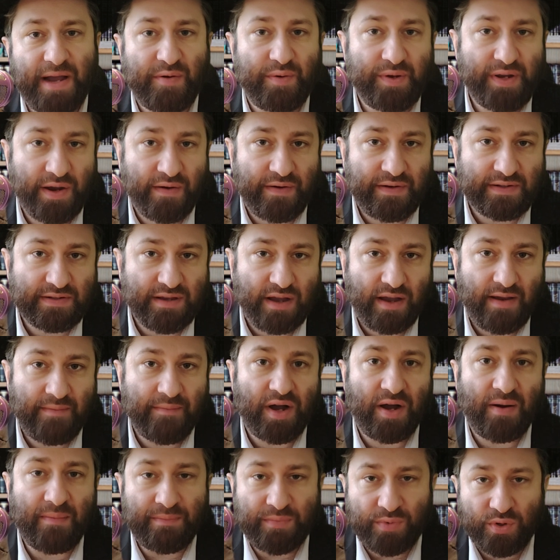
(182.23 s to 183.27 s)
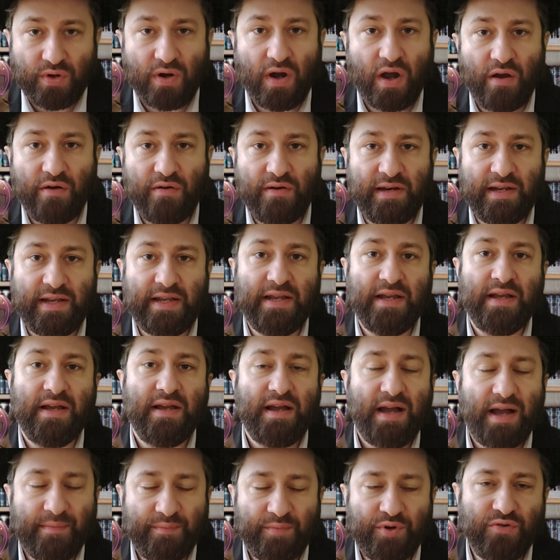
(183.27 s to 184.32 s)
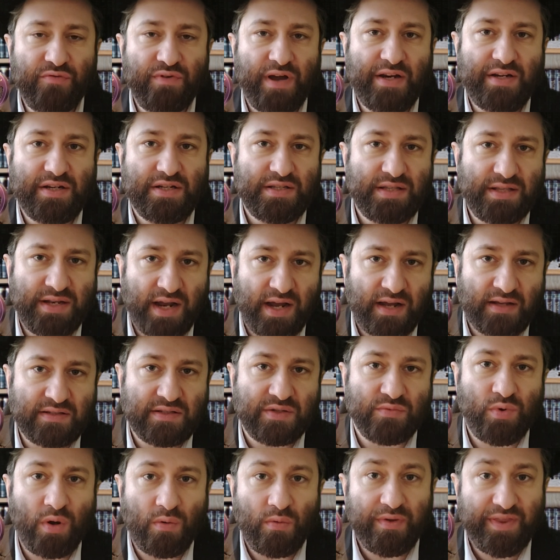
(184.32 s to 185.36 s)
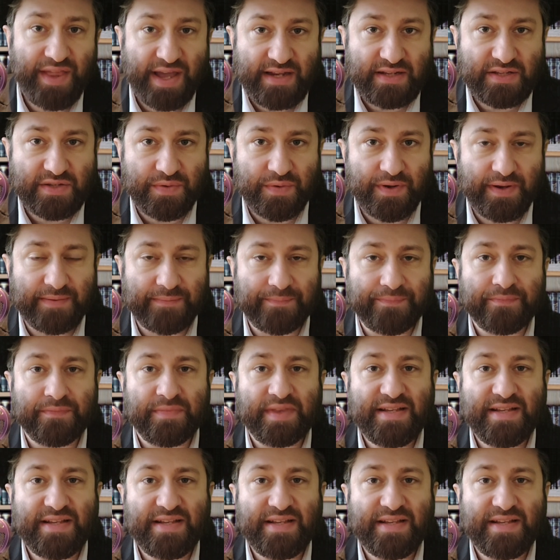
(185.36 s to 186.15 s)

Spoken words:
back we go in time, are more holy and more righteous than us. So what were they doing?